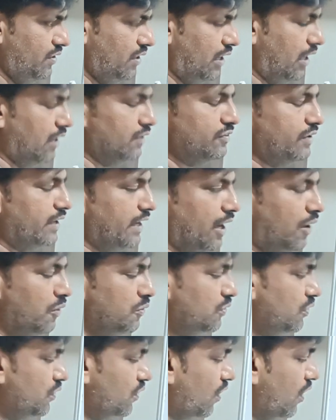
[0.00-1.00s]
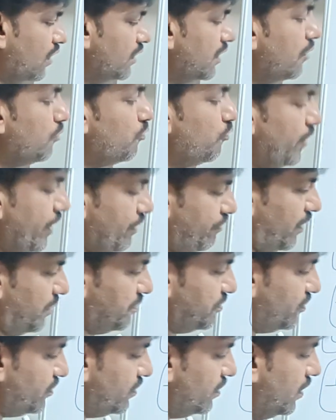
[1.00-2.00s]
How to draw the
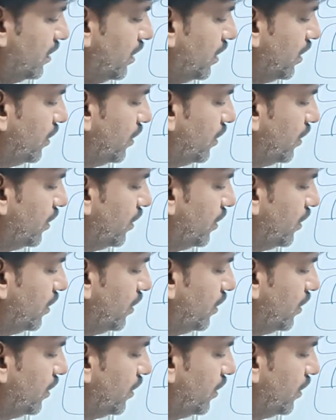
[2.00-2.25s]
waveforms.